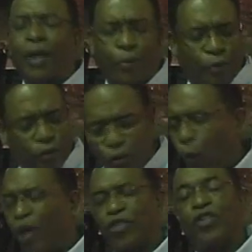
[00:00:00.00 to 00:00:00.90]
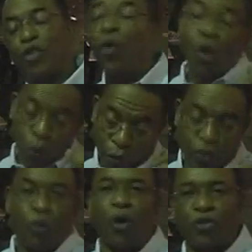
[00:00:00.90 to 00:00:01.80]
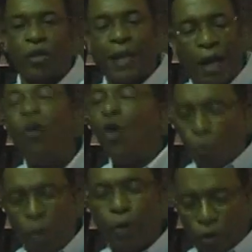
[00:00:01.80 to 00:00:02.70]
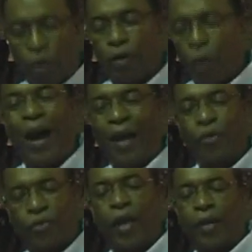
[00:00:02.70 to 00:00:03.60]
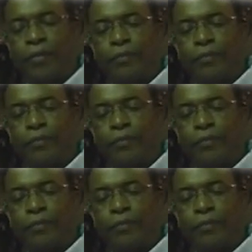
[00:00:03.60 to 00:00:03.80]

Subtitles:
They could squash this, so we'll squash it now. We will hurt Ohio State.